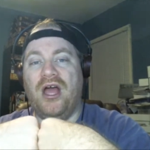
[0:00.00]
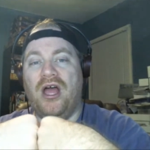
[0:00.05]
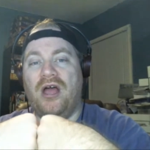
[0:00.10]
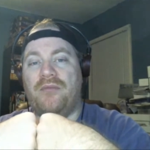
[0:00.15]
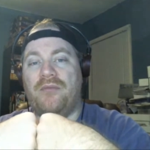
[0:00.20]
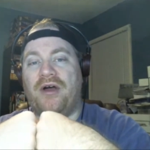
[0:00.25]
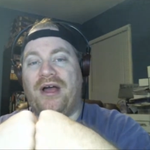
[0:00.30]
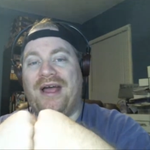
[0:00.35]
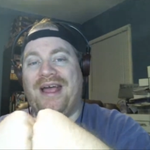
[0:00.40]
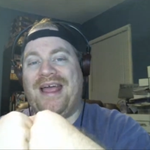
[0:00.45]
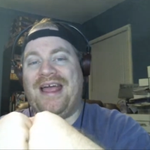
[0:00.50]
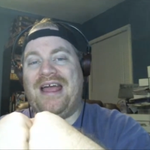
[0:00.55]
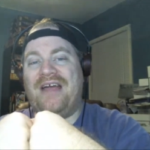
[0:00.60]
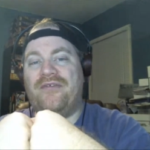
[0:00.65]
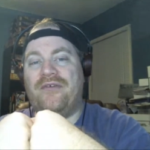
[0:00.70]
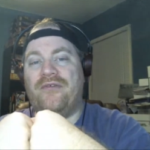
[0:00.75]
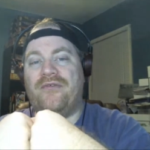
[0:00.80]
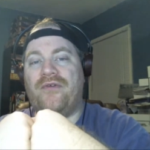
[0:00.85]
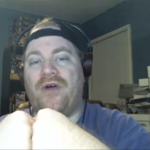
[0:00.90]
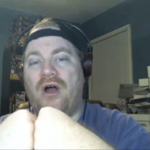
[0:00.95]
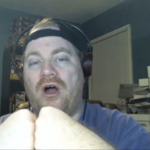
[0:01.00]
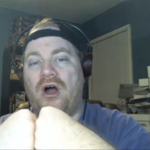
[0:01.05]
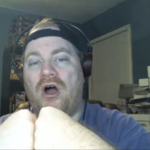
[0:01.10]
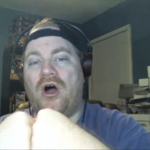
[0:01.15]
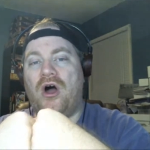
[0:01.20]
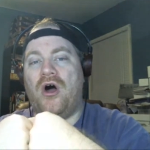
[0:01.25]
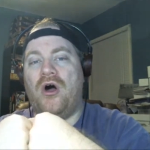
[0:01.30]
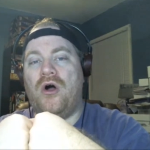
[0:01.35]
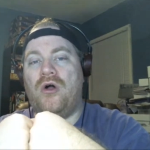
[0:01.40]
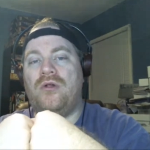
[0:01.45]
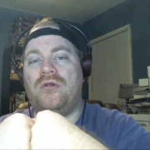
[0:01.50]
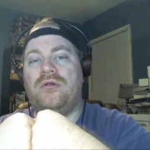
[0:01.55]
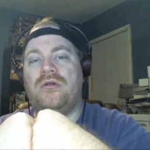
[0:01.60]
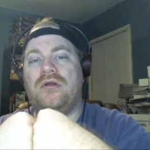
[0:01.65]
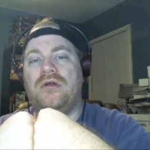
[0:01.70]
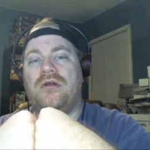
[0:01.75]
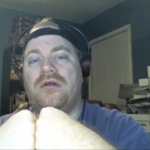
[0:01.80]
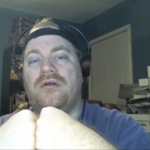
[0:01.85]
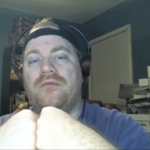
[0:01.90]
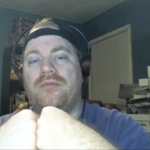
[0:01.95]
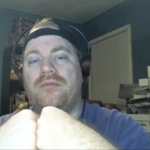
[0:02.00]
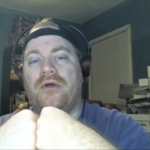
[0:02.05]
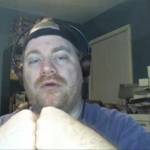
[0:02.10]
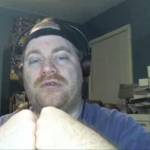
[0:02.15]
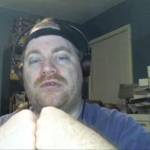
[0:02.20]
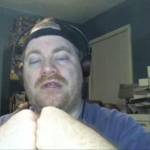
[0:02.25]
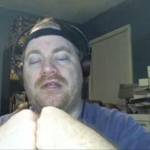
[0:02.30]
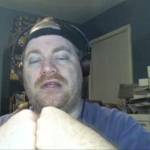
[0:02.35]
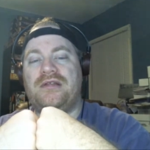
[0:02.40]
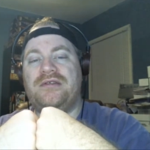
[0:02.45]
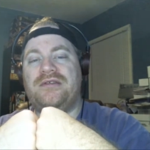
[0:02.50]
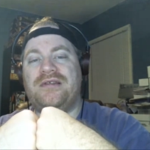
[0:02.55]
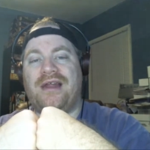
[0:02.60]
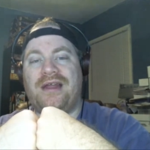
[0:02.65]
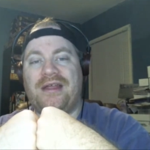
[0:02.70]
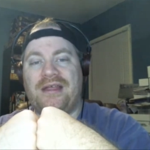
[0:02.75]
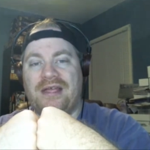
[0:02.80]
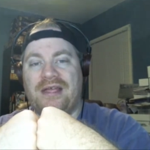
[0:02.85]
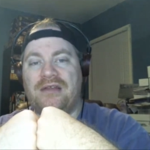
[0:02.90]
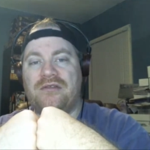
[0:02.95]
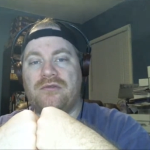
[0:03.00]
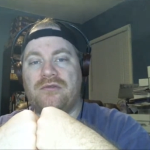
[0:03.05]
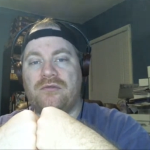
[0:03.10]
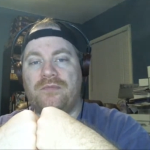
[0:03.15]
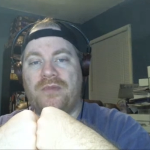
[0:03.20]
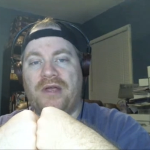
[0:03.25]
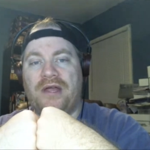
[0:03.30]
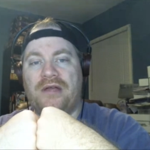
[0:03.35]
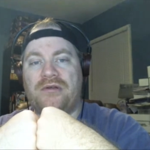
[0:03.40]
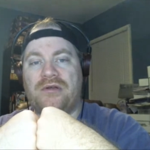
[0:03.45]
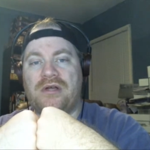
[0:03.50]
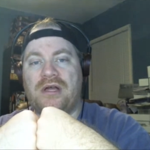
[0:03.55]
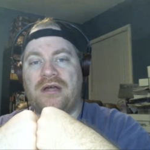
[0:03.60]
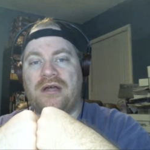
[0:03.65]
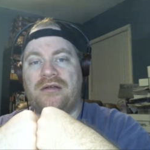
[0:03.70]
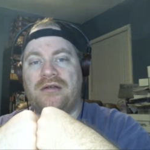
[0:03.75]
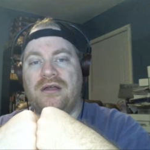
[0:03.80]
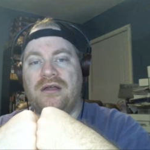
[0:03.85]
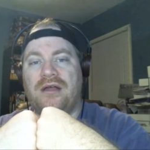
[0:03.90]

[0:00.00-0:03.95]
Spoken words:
but half of all proceeds that I get through Patreon,